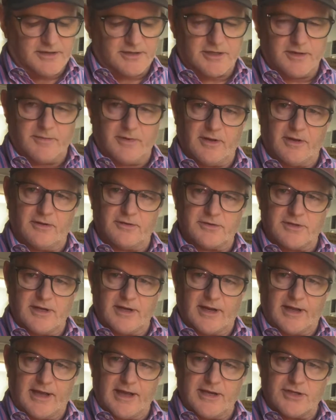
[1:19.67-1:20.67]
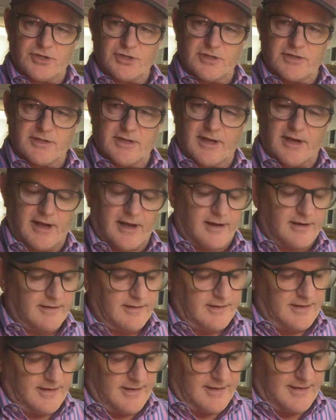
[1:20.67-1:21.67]
some of those indications that I
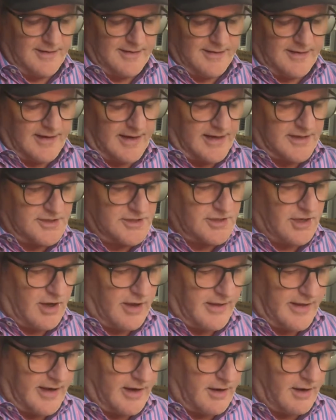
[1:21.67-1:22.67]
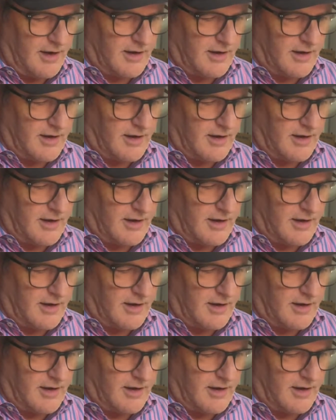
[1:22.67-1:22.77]
saw that